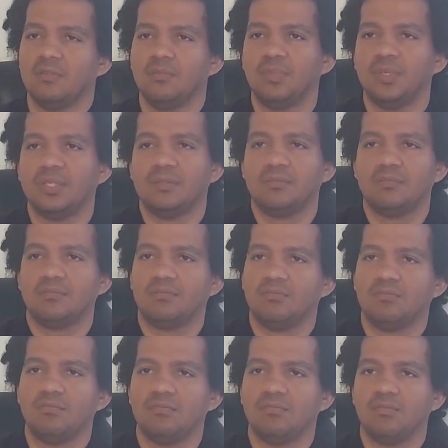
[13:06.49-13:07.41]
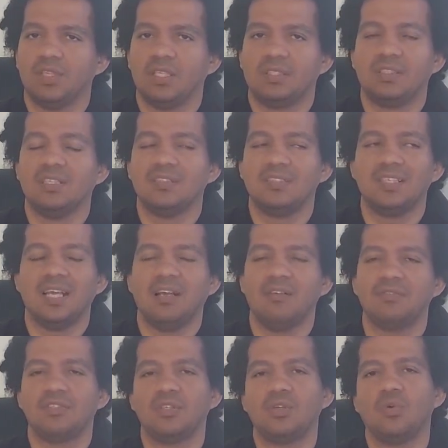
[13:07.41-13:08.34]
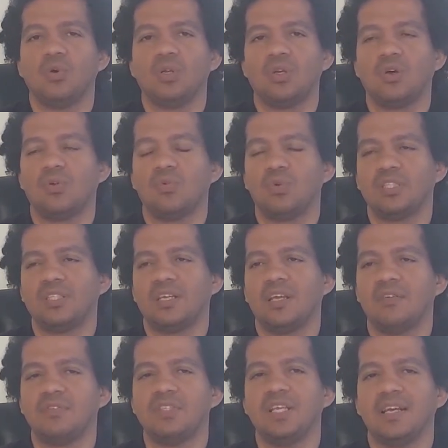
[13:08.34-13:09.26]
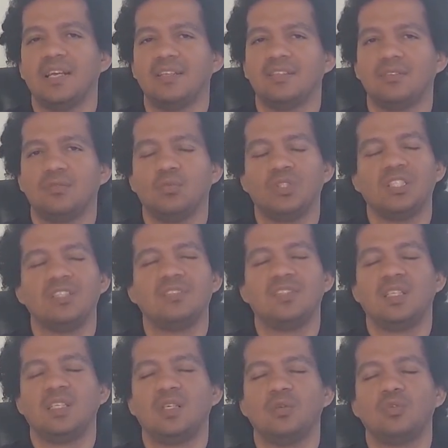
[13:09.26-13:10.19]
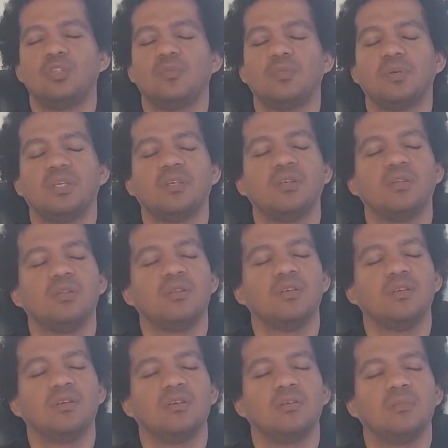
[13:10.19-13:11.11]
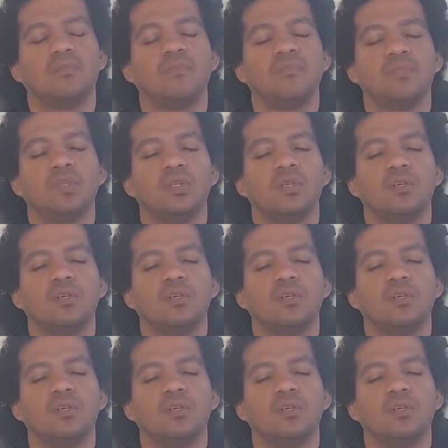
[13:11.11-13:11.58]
but it doesn't have to go along with the heavy-handed, with the stereotypical um,